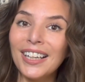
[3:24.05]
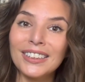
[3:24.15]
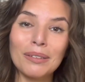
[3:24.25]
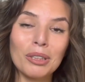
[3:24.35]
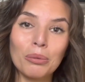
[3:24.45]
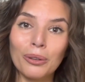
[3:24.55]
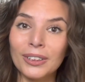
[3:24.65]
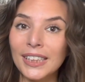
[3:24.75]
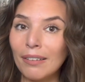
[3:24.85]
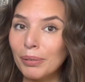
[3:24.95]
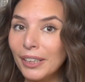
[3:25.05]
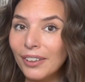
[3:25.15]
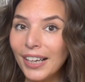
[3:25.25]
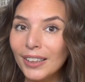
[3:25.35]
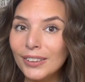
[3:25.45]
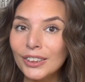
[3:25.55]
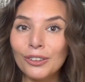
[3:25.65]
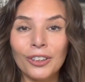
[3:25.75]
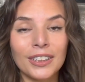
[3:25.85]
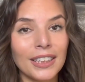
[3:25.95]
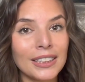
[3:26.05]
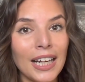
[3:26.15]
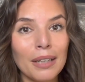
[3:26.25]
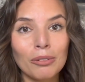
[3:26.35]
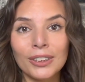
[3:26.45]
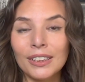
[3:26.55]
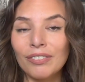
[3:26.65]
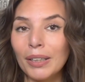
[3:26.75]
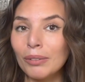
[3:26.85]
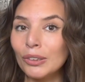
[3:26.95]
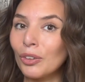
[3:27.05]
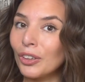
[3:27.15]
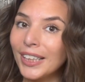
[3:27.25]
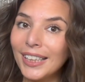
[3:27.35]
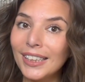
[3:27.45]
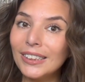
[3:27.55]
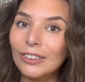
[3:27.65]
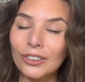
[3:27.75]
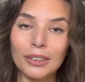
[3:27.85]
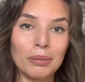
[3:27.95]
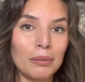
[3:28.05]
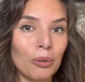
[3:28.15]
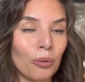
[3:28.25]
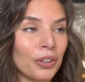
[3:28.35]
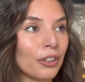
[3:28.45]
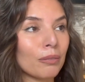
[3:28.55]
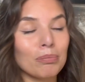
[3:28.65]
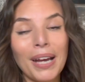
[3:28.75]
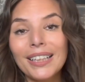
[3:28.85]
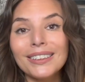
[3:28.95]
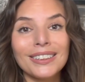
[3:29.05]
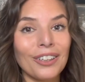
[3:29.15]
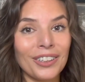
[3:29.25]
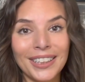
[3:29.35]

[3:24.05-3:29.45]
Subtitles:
Some of the breweries have playgrounds. So during the daytime, you'll see families with their kids. You'll see people with their pets on